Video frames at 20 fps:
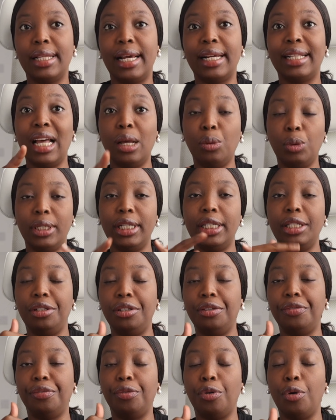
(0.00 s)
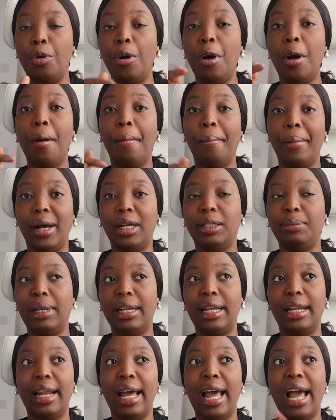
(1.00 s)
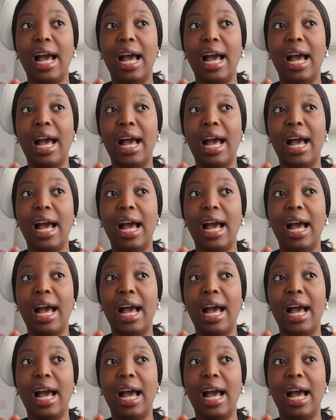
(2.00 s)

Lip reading: Like, that's what they did for my husband and I,